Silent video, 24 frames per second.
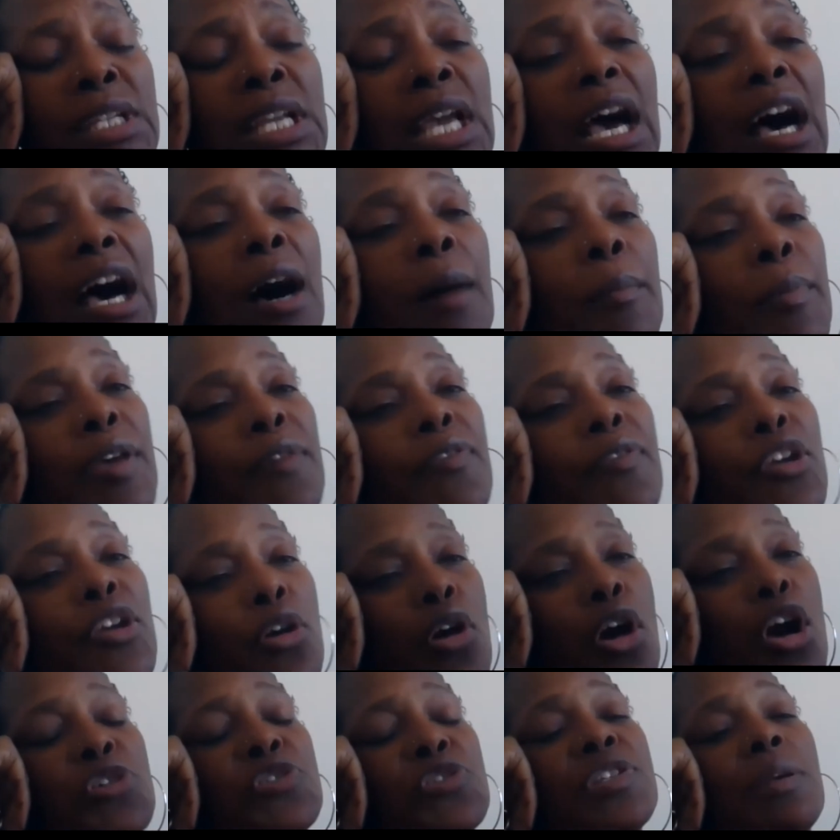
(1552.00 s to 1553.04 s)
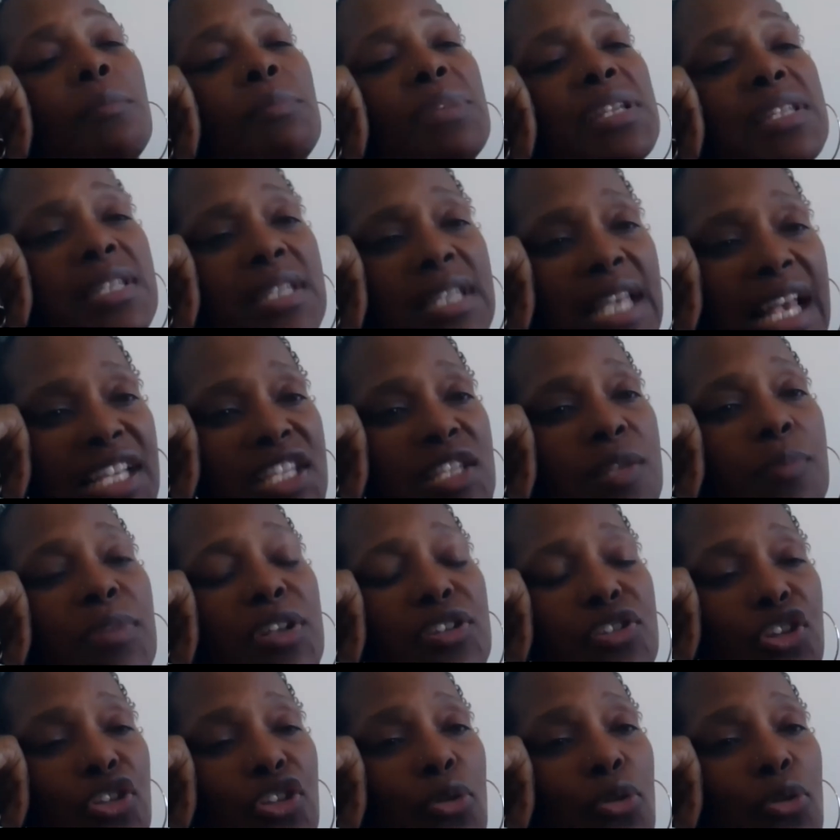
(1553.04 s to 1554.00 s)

And there are some assessments